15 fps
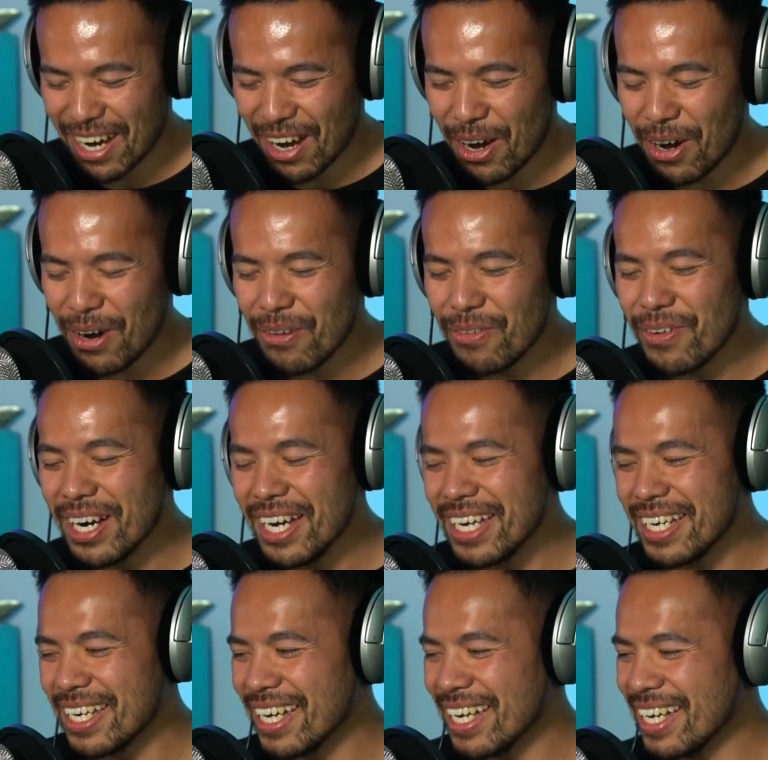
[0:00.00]
All right,
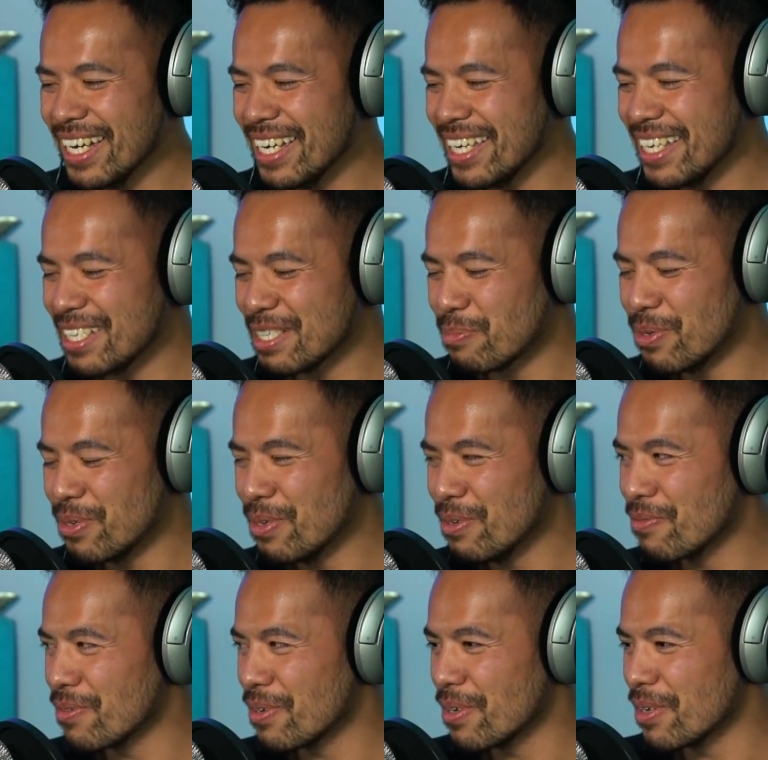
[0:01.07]
nice,
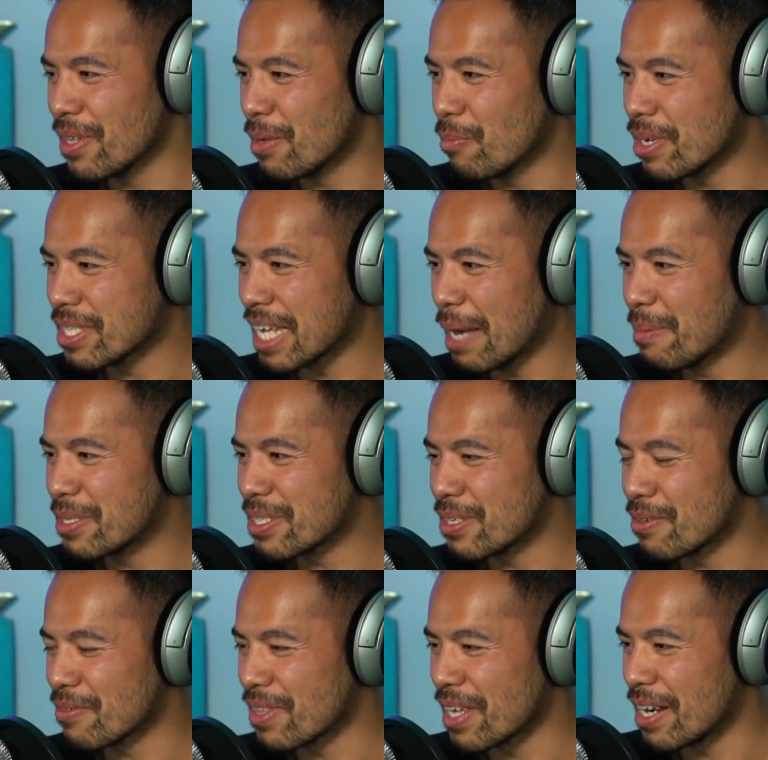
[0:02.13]
beautiful. And what time is it
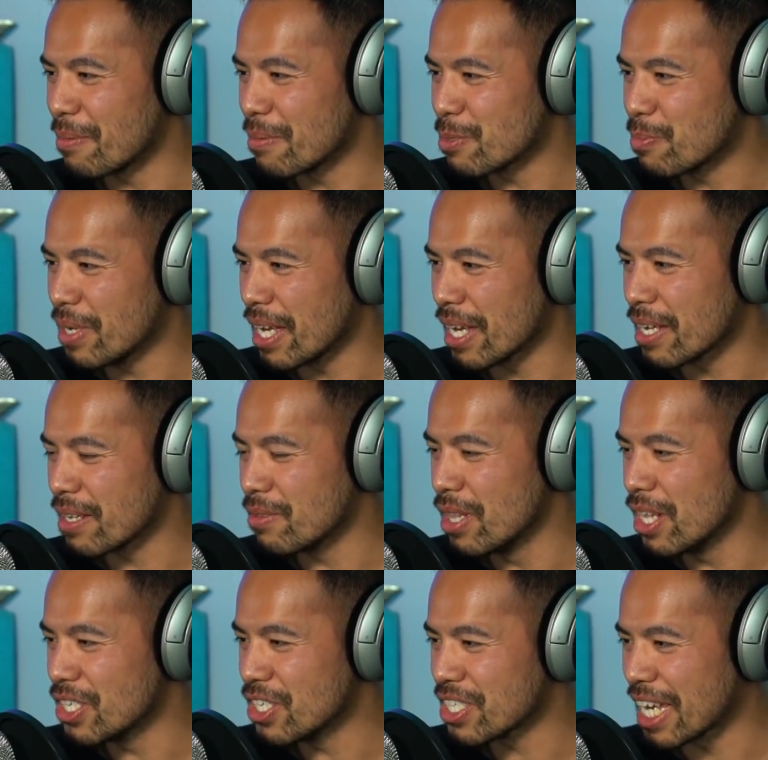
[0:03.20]
over there? It must be like
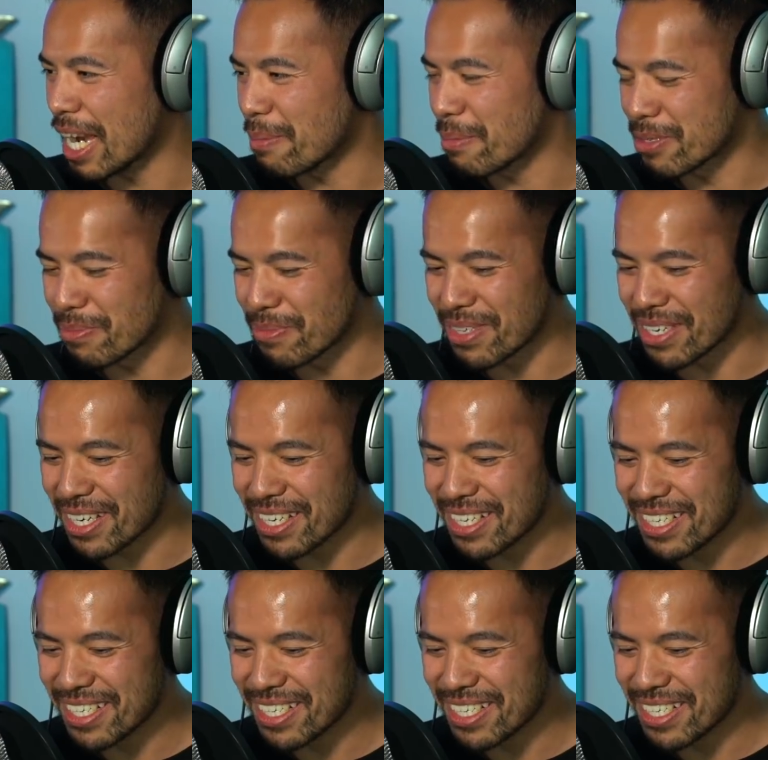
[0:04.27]
lunchtime or something.